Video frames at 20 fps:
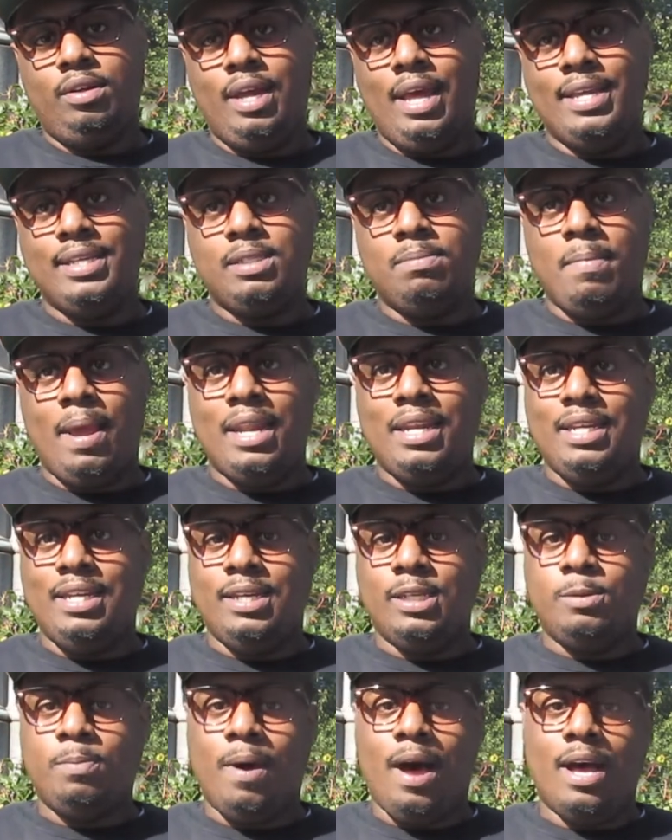as many
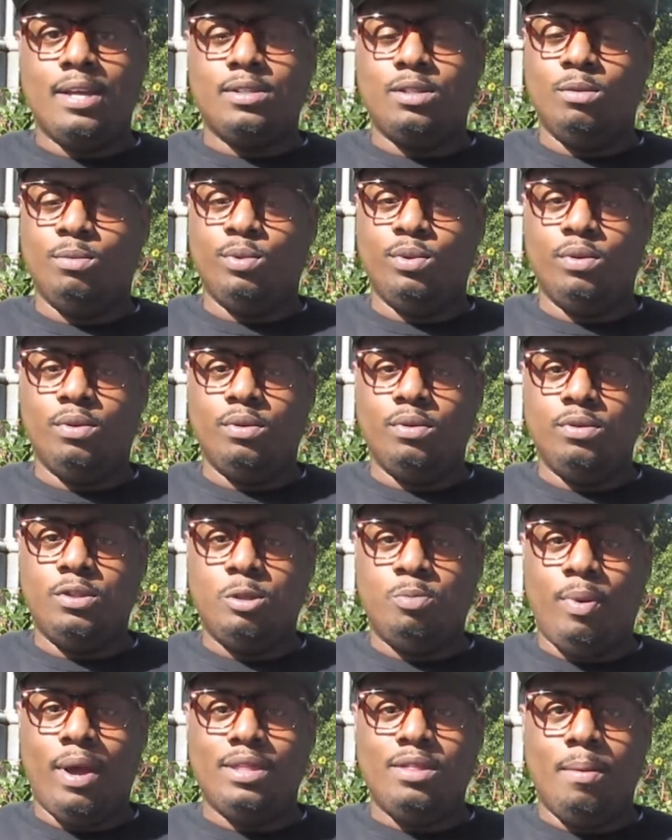as possible,
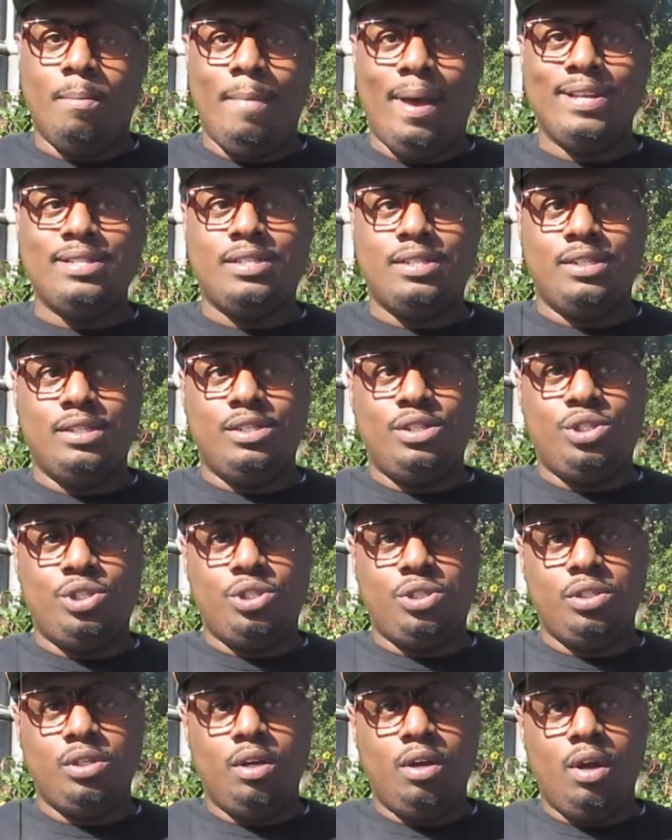spread the
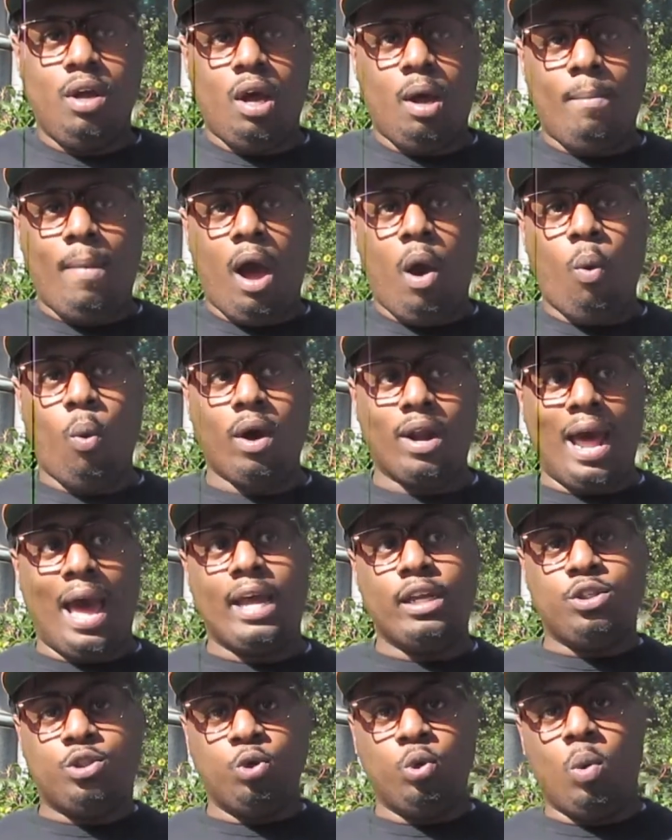message about what
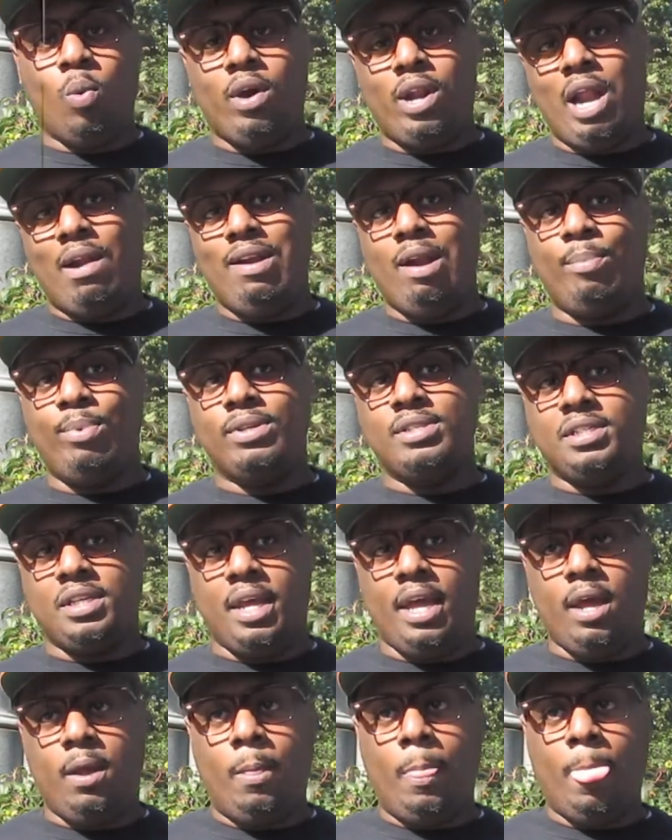I do and what I
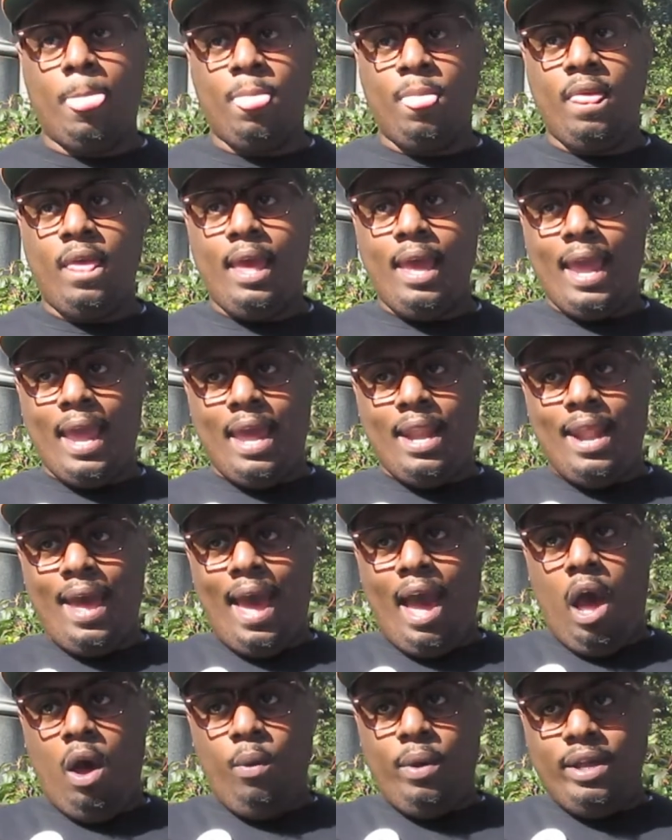represent, and
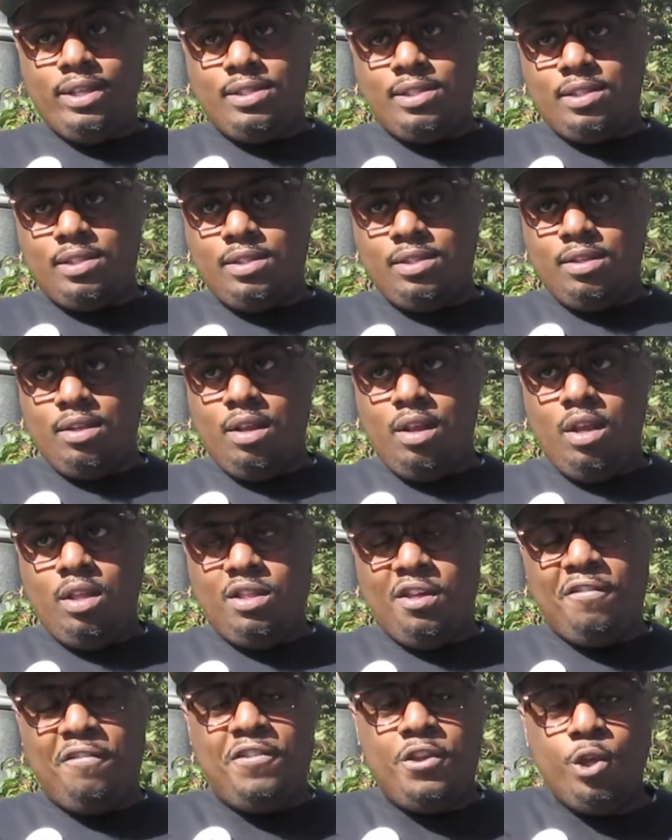how it's
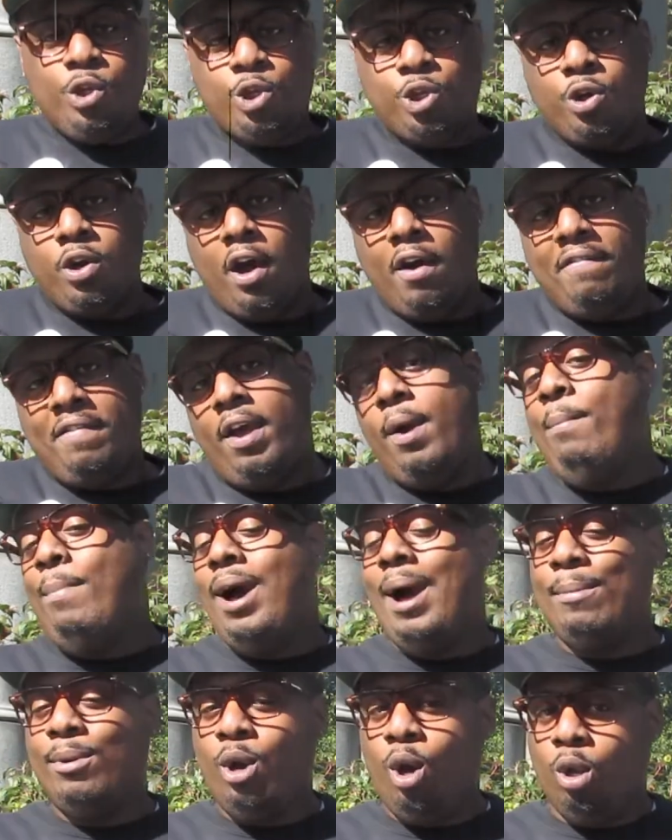the future of
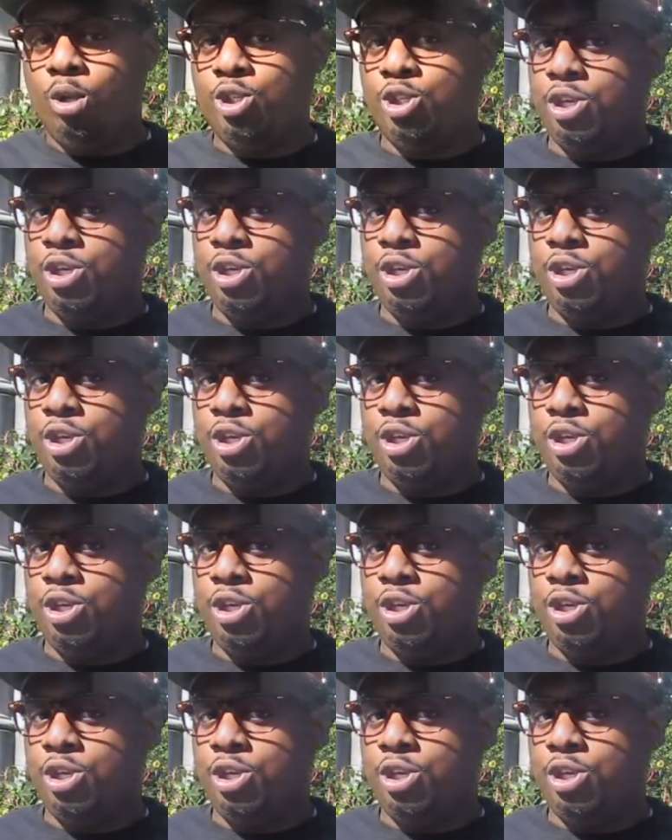hip-hop culture.